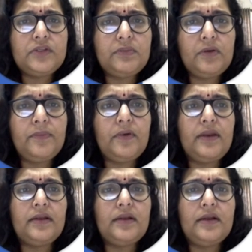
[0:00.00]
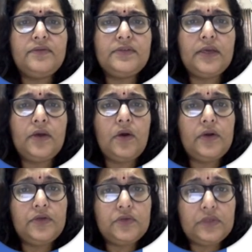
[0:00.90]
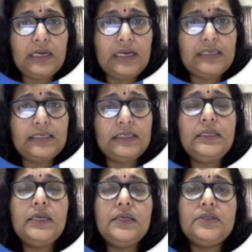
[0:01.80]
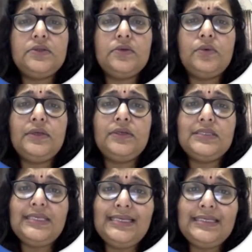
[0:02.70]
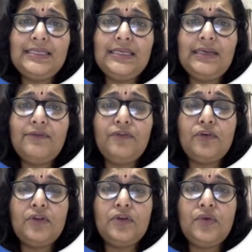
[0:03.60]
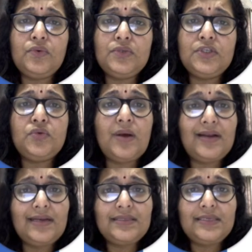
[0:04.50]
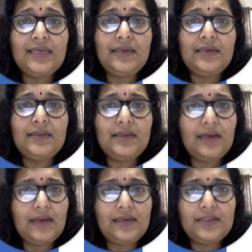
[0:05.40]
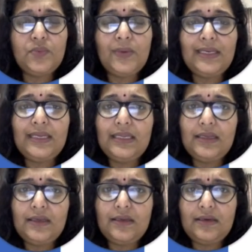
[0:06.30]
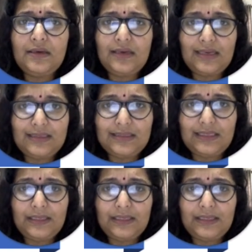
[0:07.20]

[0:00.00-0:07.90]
paragraphs according to the content, so it is easy for the user to understand the contents very nicely.